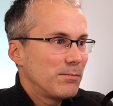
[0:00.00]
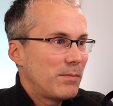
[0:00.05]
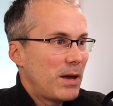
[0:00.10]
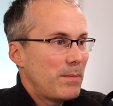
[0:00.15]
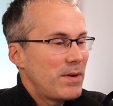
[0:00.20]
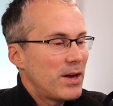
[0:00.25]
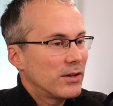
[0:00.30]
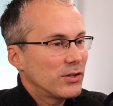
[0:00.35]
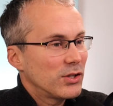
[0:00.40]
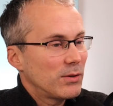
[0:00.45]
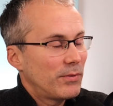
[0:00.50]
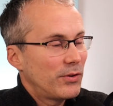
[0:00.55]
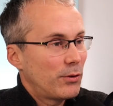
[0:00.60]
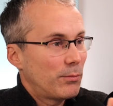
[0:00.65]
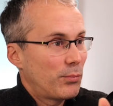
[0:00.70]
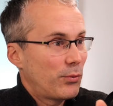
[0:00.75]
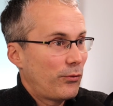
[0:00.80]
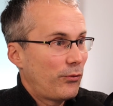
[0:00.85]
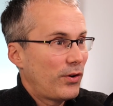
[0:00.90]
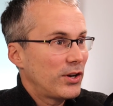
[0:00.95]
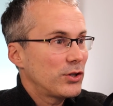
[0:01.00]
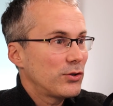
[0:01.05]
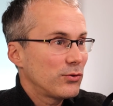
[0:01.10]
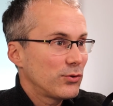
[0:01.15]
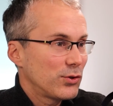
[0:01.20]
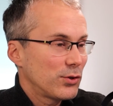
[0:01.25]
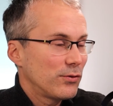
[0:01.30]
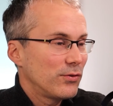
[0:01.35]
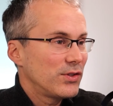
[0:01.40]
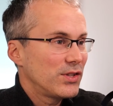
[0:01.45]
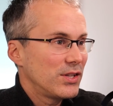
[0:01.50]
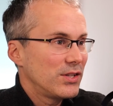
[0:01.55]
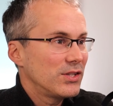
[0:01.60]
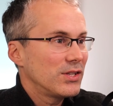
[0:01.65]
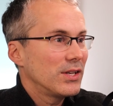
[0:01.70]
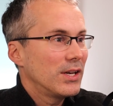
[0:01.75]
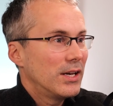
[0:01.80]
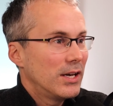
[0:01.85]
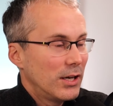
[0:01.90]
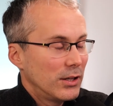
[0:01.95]
maybe on some of the professional
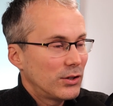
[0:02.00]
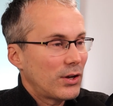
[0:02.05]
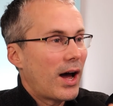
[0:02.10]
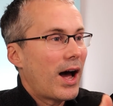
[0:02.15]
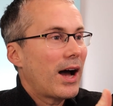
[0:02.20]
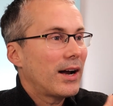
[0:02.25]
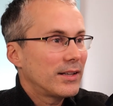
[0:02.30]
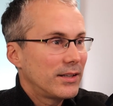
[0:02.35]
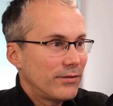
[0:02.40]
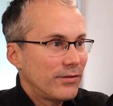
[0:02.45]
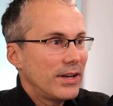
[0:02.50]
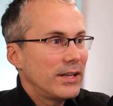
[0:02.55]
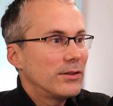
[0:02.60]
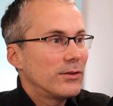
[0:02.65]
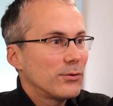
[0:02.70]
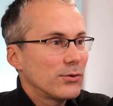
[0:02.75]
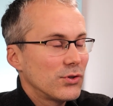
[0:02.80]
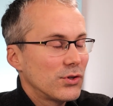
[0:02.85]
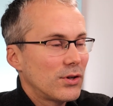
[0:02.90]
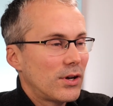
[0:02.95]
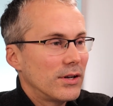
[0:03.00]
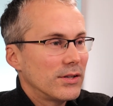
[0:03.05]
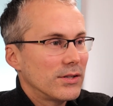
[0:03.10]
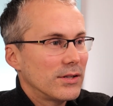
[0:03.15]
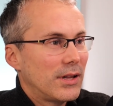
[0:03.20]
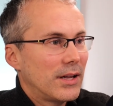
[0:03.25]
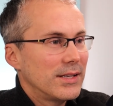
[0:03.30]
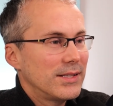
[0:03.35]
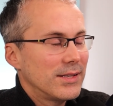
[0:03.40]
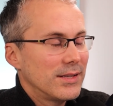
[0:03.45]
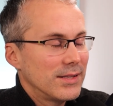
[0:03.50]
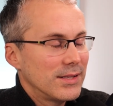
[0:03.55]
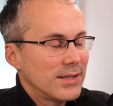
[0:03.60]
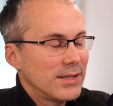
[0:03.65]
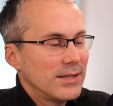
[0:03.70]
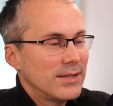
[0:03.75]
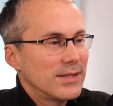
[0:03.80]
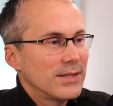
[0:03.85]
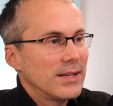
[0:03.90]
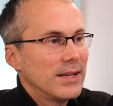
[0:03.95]
services to activate those
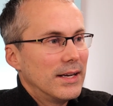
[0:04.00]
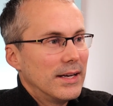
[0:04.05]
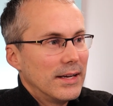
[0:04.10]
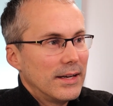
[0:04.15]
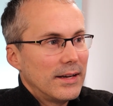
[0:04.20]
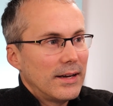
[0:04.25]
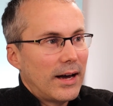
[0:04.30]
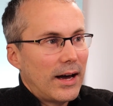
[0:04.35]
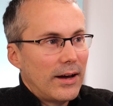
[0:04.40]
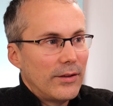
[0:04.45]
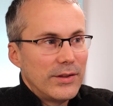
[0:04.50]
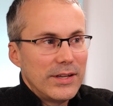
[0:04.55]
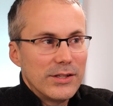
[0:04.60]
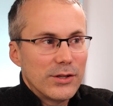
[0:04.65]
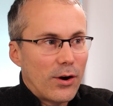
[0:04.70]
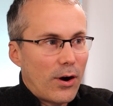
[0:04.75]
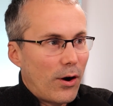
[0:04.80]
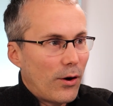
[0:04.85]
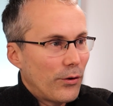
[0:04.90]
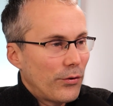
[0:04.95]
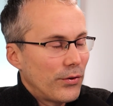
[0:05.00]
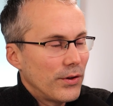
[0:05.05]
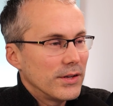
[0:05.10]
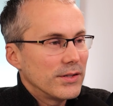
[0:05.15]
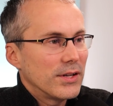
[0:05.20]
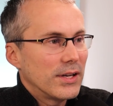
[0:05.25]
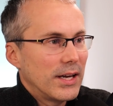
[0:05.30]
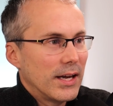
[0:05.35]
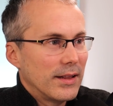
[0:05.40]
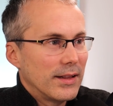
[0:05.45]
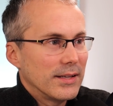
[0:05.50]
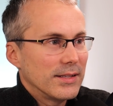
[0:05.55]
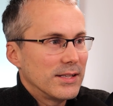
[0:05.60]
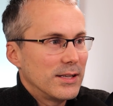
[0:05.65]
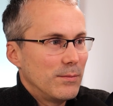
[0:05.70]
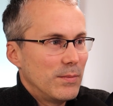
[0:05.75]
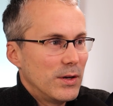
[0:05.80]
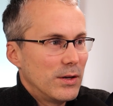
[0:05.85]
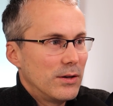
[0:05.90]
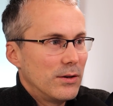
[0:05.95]
licenses. These are all things, again, that
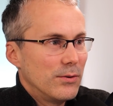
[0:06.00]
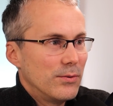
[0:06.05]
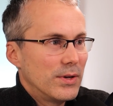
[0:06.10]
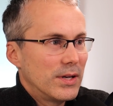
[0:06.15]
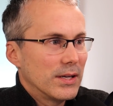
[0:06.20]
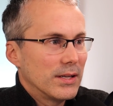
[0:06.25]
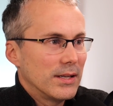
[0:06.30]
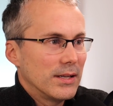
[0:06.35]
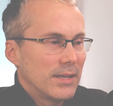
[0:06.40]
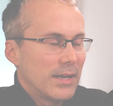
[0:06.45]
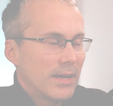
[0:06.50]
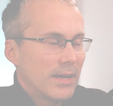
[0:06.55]
CPQ can